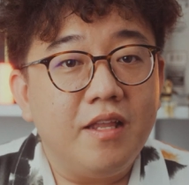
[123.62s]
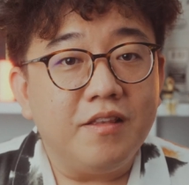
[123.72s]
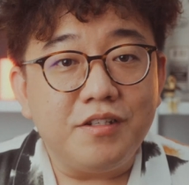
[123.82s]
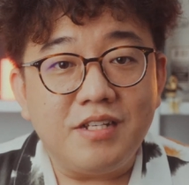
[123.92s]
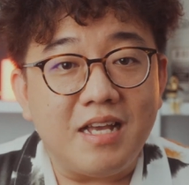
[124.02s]

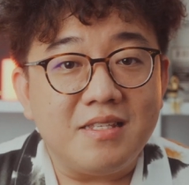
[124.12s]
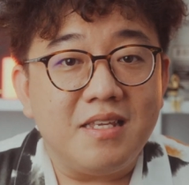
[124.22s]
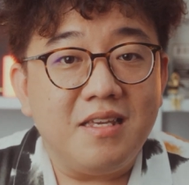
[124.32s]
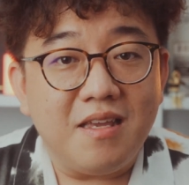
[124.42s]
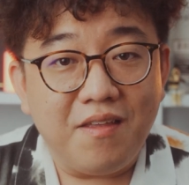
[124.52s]
the
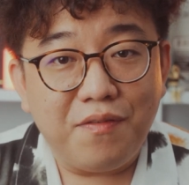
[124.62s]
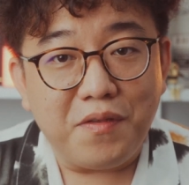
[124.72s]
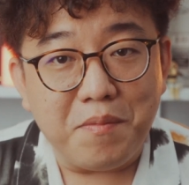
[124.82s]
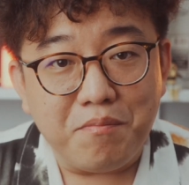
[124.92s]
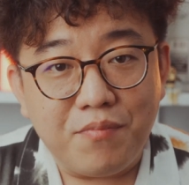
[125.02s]
chassis is
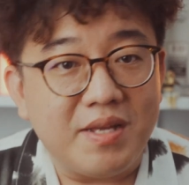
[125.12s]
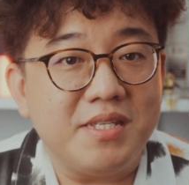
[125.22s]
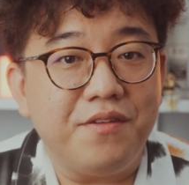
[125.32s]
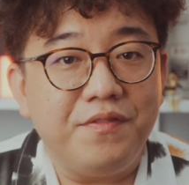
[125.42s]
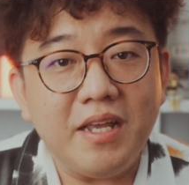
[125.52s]

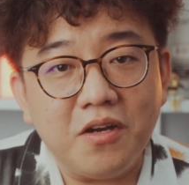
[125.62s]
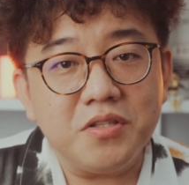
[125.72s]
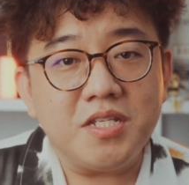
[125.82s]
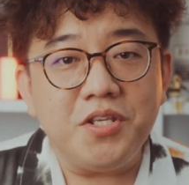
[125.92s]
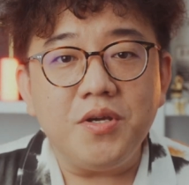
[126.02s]
impressive. They
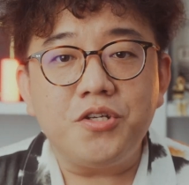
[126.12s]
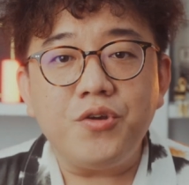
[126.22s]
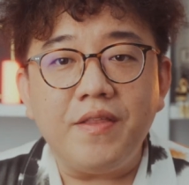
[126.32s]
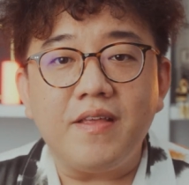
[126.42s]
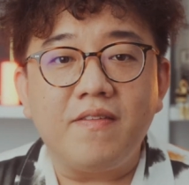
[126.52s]
continue a
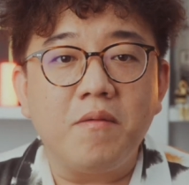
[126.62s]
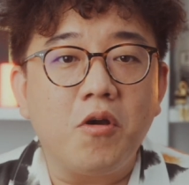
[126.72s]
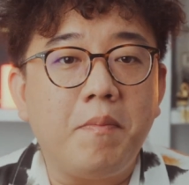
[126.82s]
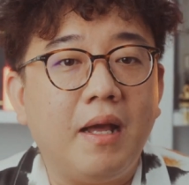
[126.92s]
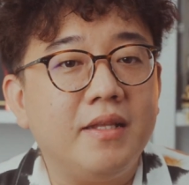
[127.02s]
trend that
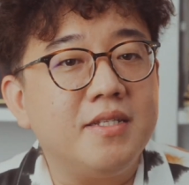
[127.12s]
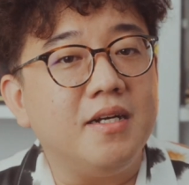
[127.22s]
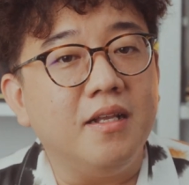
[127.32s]
Simgot piloted